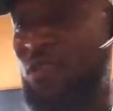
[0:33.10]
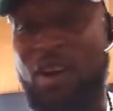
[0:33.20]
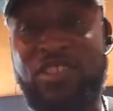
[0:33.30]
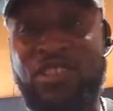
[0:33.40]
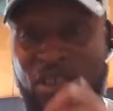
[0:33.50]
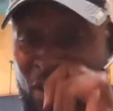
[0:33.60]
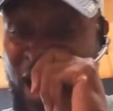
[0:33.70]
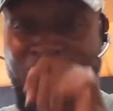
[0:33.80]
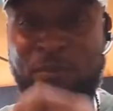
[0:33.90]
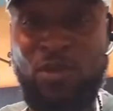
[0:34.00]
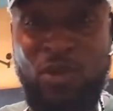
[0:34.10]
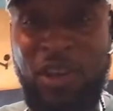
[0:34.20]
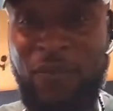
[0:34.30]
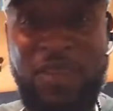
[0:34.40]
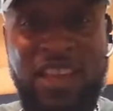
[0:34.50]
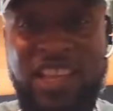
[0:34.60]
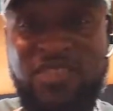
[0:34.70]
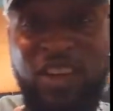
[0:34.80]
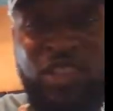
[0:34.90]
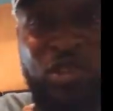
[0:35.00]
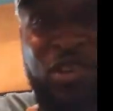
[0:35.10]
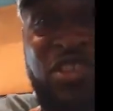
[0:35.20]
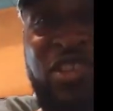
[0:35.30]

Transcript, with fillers: Wow, so I'm doing, so I can show you